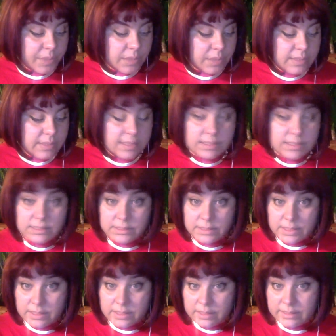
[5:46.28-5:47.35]

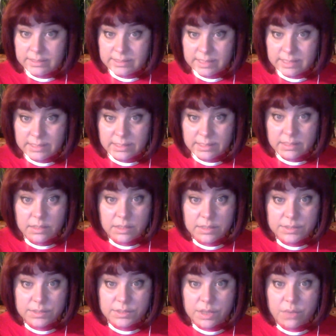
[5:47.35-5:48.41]
These are
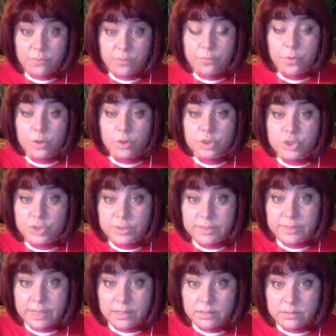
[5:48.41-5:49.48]
degrees of fortune
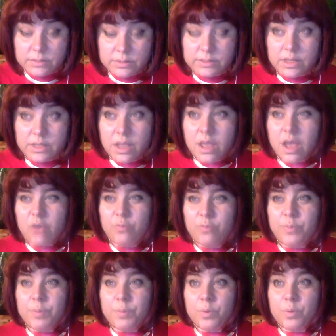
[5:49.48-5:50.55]
tellers, of
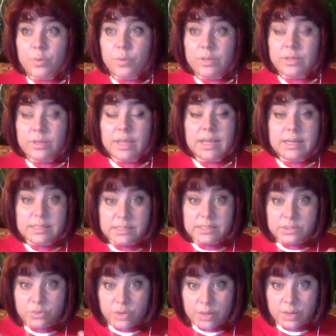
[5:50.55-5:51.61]
people with
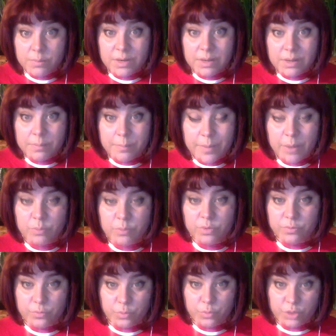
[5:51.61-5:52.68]
extremely
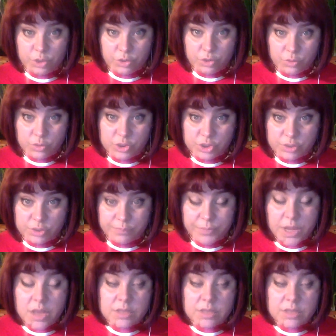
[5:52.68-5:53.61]
powerful intuition.